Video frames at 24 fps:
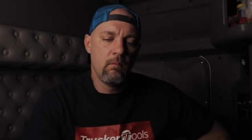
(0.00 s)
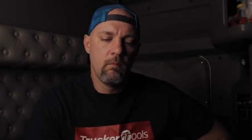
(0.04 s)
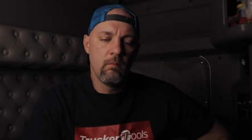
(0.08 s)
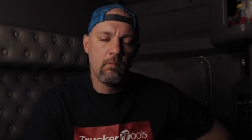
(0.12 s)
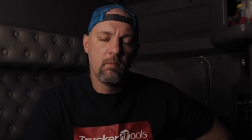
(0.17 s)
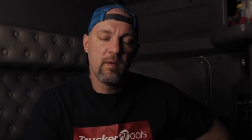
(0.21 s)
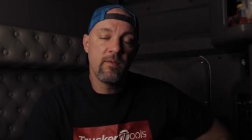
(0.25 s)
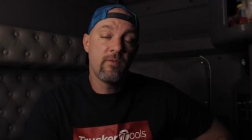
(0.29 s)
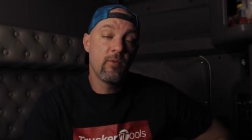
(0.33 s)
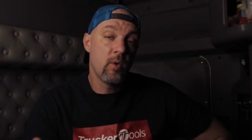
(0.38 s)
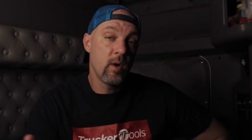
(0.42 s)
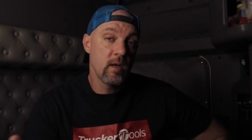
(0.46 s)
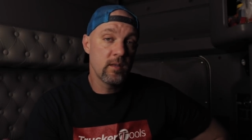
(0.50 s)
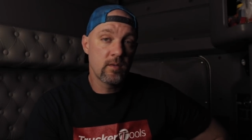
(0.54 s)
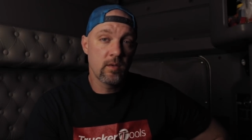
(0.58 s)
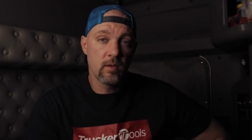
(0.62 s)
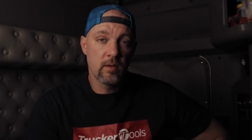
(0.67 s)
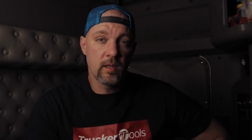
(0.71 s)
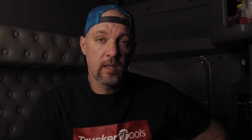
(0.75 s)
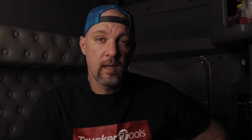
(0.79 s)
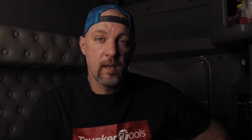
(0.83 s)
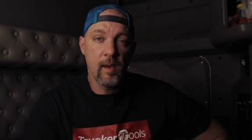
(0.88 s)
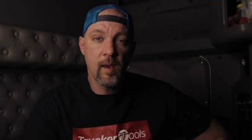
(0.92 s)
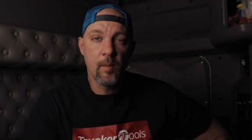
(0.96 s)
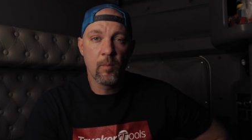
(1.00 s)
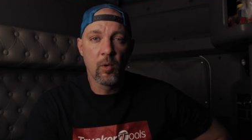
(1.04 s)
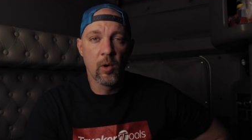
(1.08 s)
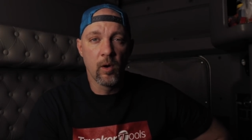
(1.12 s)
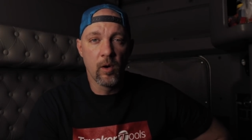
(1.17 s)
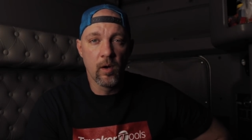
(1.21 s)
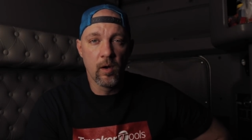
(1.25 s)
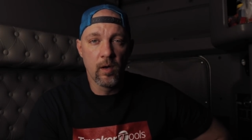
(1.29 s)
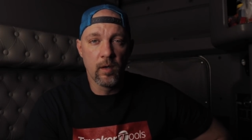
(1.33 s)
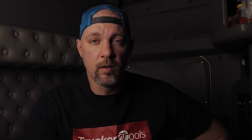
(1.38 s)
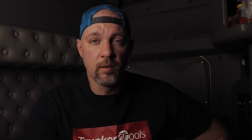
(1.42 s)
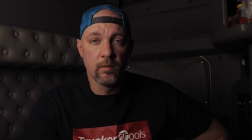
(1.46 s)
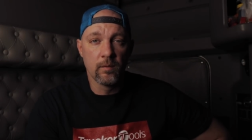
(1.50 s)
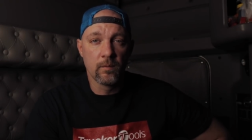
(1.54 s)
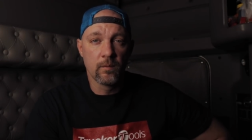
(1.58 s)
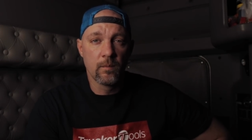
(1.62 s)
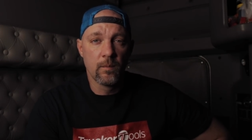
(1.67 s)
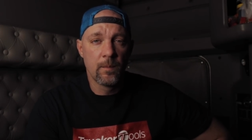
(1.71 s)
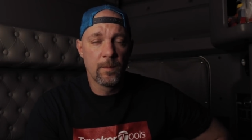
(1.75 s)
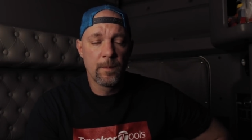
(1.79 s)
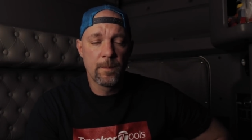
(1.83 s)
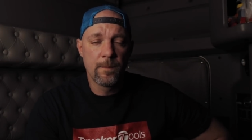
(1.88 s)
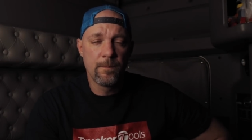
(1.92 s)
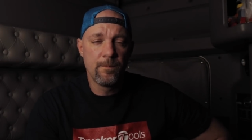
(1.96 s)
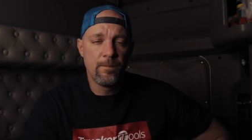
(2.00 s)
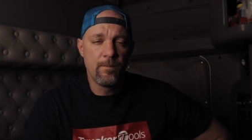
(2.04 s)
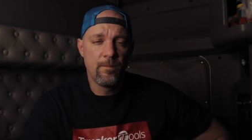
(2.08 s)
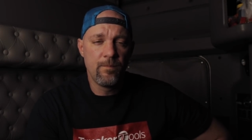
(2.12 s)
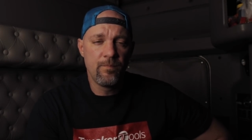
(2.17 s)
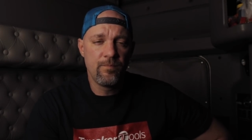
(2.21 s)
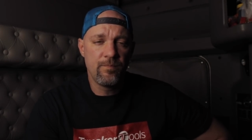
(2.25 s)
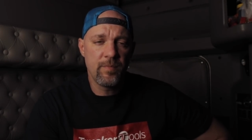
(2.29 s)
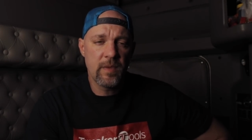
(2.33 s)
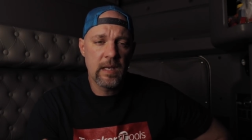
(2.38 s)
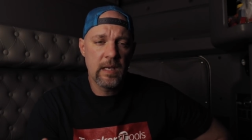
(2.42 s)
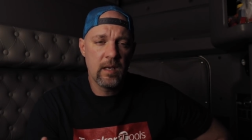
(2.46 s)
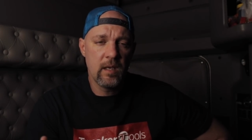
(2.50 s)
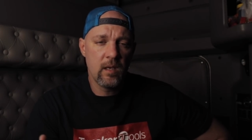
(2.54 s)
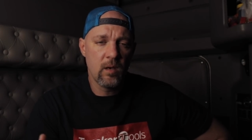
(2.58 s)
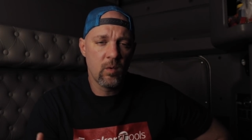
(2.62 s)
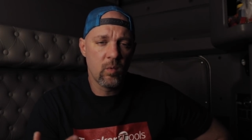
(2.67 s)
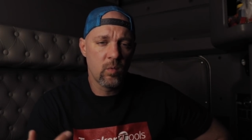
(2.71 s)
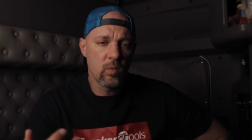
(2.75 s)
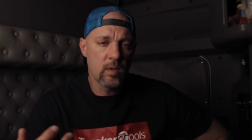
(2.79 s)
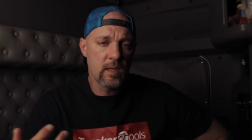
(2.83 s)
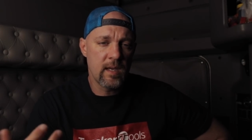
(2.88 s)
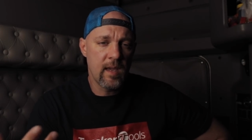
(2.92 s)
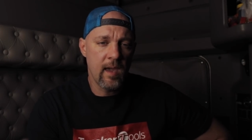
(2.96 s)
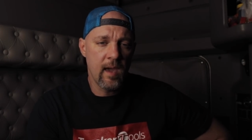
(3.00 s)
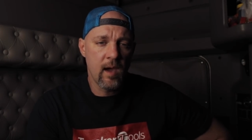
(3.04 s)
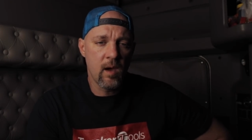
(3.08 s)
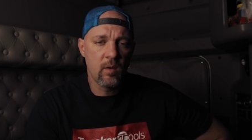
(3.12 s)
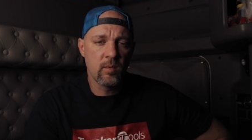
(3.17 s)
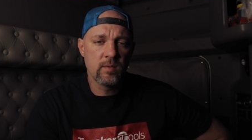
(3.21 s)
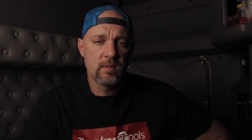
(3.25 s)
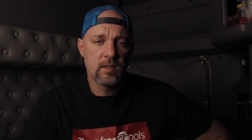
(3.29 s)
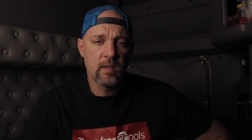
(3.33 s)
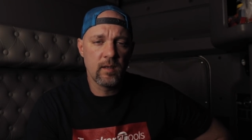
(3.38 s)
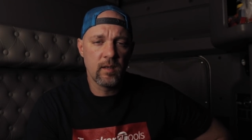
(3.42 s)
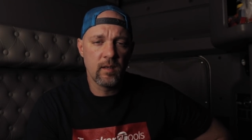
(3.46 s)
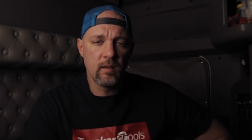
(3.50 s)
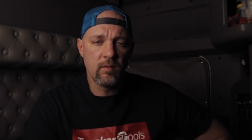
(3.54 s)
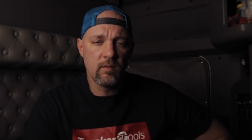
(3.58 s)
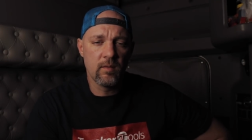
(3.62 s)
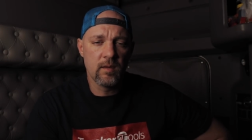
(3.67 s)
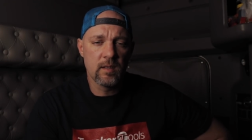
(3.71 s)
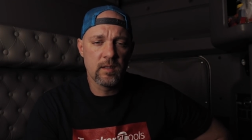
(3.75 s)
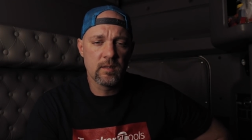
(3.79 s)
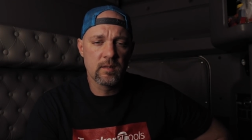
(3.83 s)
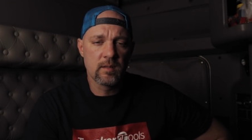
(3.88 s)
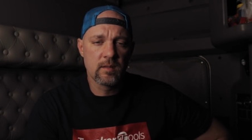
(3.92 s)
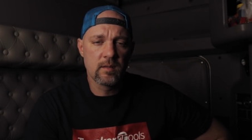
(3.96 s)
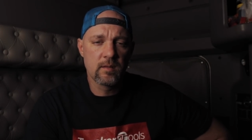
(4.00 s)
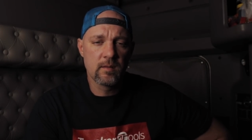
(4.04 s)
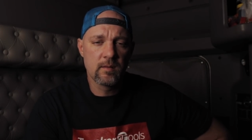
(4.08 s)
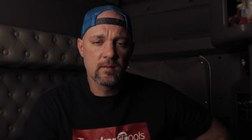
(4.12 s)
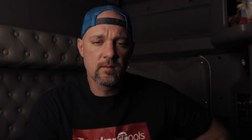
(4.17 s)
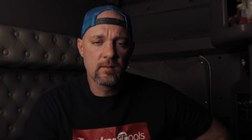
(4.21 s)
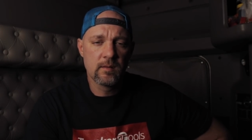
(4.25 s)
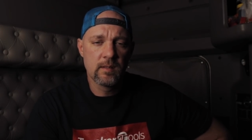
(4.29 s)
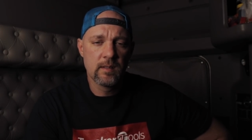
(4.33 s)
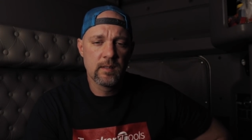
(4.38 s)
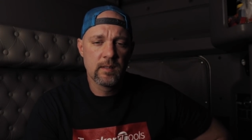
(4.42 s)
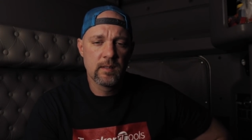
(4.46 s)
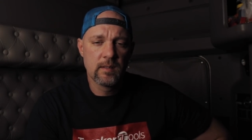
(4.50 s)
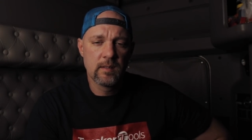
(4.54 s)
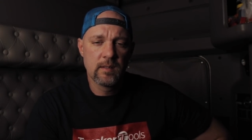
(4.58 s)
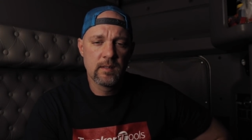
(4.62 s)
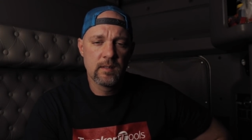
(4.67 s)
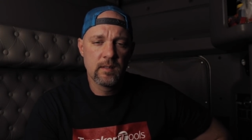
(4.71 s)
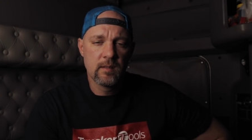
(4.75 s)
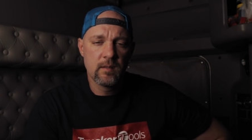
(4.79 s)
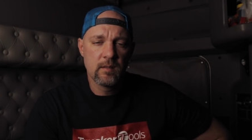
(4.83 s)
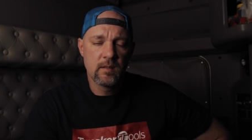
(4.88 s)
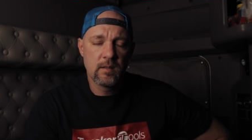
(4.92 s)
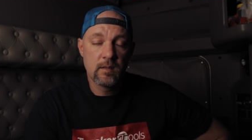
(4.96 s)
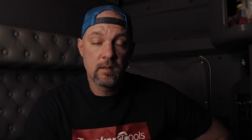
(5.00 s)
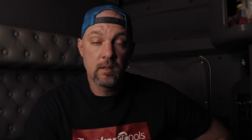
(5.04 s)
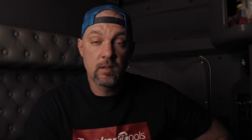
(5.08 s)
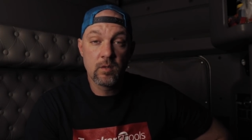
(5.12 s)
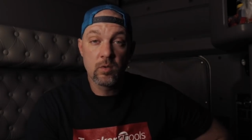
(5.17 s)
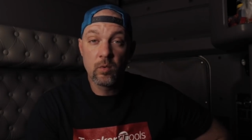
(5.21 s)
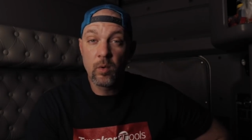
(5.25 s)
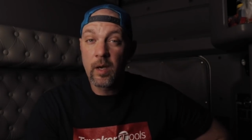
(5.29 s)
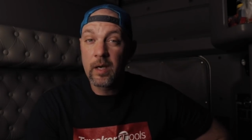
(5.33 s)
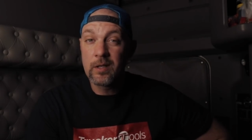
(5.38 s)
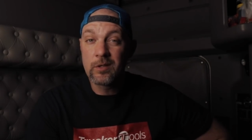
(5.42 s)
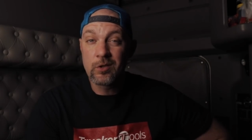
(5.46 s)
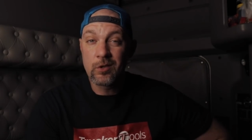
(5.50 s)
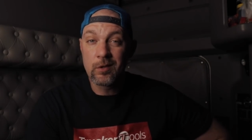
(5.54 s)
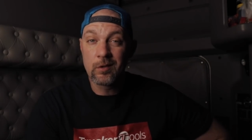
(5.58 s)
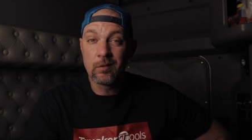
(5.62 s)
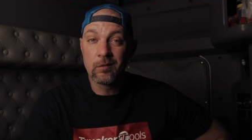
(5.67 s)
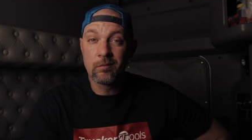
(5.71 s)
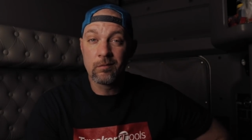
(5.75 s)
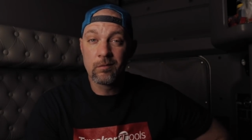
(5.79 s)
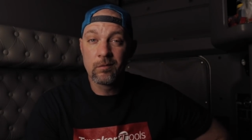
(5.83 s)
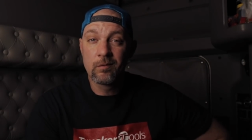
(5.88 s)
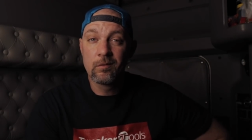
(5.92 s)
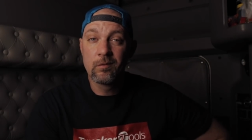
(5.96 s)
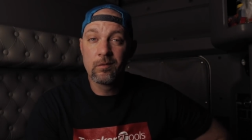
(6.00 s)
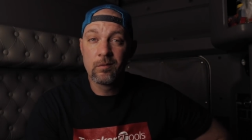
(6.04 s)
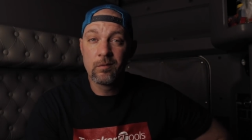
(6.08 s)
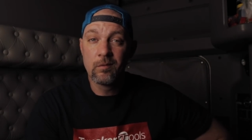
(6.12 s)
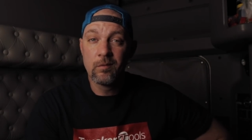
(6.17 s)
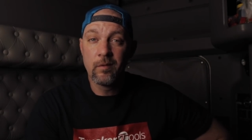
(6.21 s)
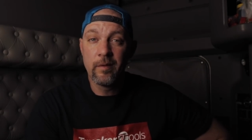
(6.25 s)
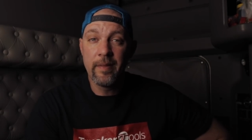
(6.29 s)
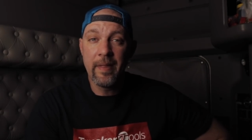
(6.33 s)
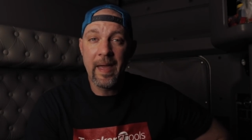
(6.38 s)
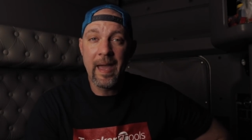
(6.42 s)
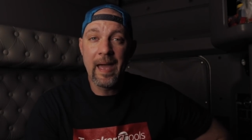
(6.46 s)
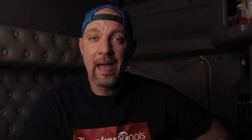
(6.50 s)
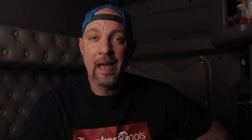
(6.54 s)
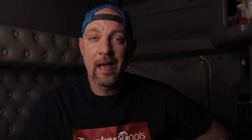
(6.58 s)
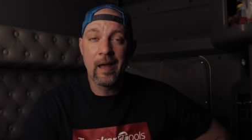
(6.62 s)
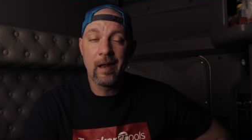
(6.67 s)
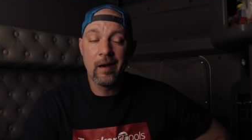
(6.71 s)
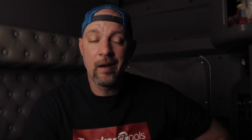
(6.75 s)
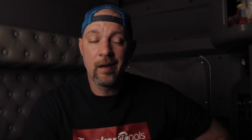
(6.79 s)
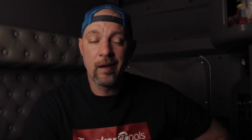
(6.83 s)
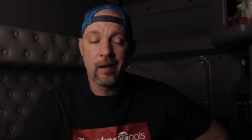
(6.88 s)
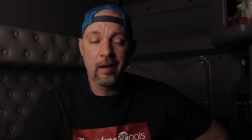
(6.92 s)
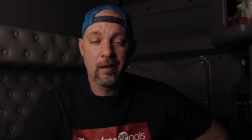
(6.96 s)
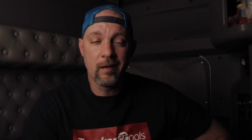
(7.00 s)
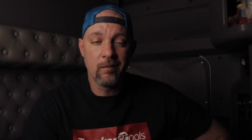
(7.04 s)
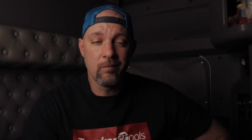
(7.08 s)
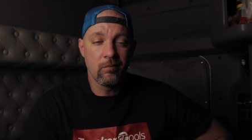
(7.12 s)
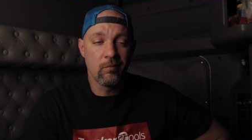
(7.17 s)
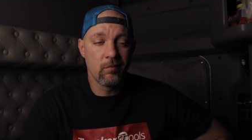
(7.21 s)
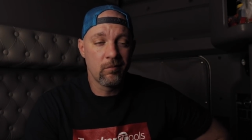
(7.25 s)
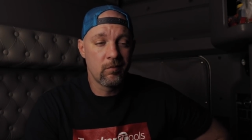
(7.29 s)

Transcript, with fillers: Before I turn the camera on, you know, recounting this situation that I